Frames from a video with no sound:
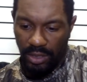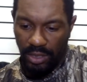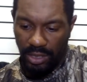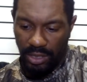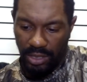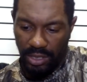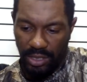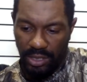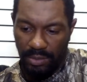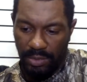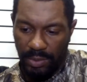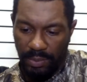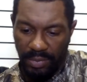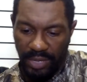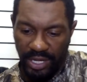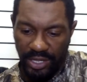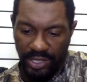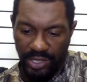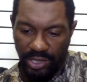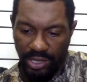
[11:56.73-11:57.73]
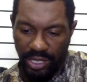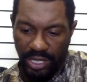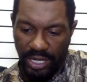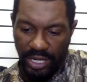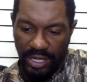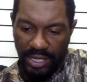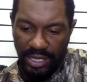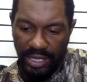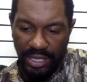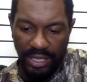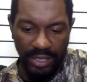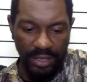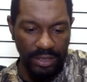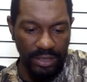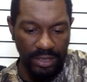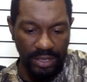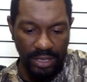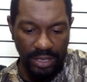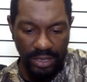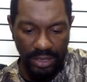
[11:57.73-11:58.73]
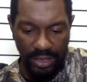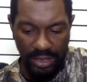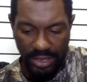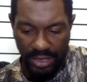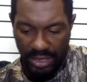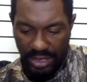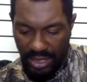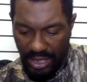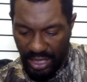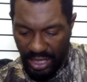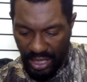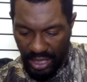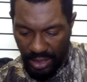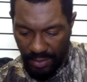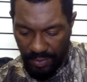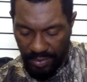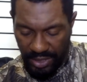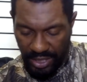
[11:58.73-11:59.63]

I'm going to make sure that I didn't skip